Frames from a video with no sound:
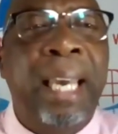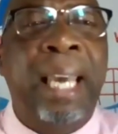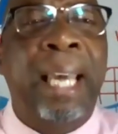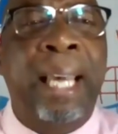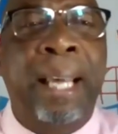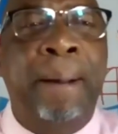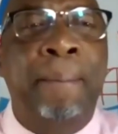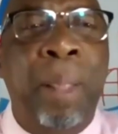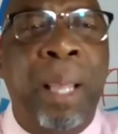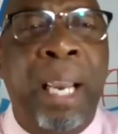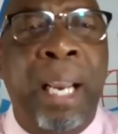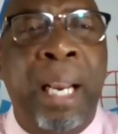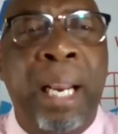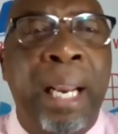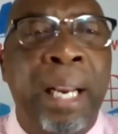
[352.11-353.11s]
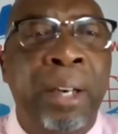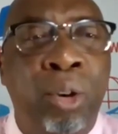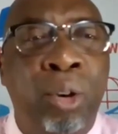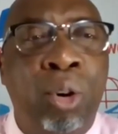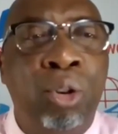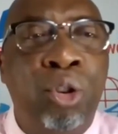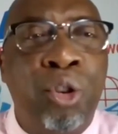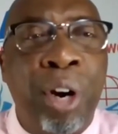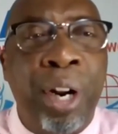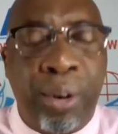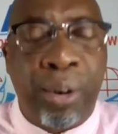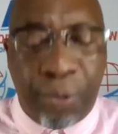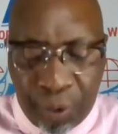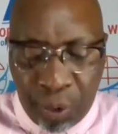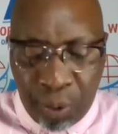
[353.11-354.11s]
and
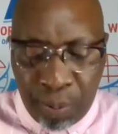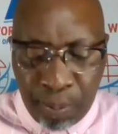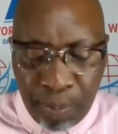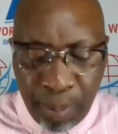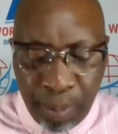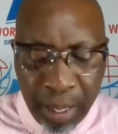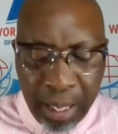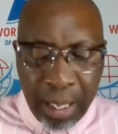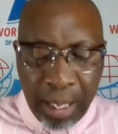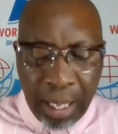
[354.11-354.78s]
doctorate from